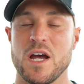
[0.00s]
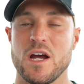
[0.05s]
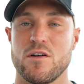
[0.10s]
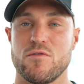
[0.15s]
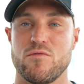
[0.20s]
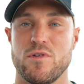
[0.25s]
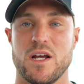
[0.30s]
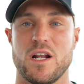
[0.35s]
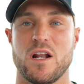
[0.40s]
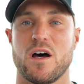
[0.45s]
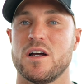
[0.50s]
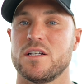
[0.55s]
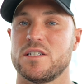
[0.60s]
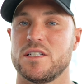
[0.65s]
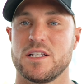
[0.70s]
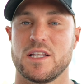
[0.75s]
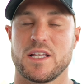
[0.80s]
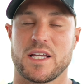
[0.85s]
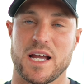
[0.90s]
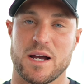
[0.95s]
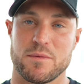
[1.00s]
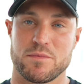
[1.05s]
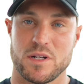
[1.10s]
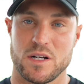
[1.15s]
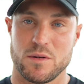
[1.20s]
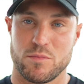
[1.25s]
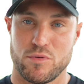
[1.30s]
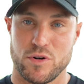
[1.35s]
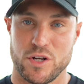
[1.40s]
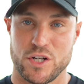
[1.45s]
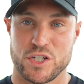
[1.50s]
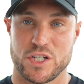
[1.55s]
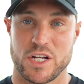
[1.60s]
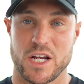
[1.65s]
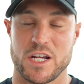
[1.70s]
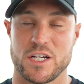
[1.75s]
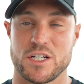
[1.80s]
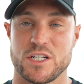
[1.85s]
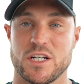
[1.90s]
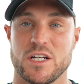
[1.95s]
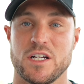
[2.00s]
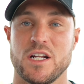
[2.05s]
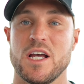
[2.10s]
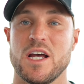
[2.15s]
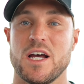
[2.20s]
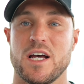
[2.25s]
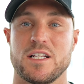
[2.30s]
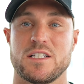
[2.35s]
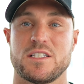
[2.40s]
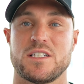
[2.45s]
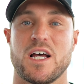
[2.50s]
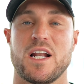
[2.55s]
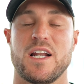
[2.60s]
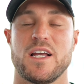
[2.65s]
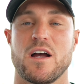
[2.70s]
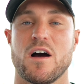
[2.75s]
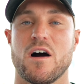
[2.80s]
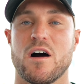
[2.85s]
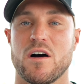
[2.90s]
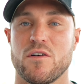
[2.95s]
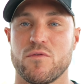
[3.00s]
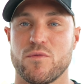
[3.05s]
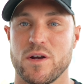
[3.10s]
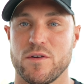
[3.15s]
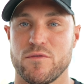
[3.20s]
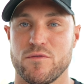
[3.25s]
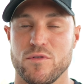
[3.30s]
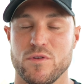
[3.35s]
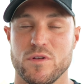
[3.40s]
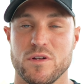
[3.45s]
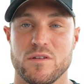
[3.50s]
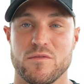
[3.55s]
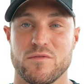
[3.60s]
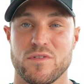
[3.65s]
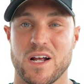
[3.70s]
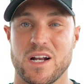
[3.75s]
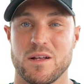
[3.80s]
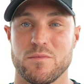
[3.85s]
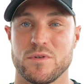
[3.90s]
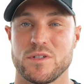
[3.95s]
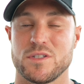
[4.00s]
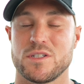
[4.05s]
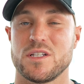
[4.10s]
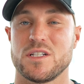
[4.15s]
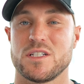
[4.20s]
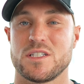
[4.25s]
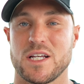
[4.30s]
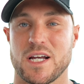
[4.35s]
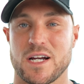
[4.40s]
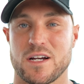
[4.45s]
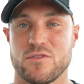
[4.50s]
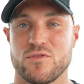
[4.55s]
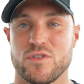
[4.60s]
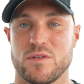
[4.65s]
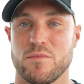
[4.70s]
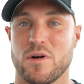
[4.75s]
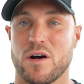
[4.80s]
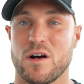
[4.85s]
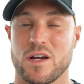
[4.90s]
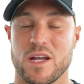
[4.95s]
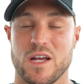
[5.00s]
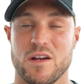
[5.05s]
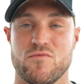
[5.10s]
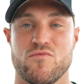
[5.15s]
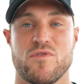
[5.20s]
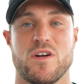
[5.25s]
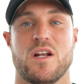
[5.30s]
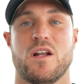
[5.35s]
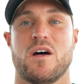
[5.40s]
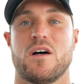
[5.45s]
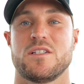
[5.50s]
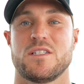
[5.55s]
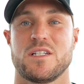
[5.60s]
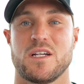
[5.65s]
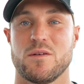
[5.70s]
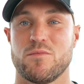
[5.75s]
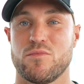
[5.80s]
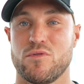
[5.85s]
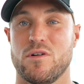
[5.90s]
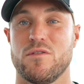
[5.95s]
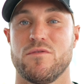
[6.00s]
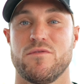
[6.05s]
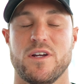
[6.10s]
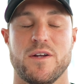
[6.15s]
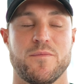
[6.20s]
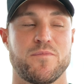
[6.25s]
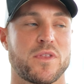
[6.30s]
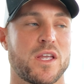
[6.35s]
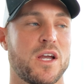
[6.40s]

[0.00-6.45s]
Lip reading: realizing the capital appreciation, and selling halfway through the development to the secondary market and realizing a profit.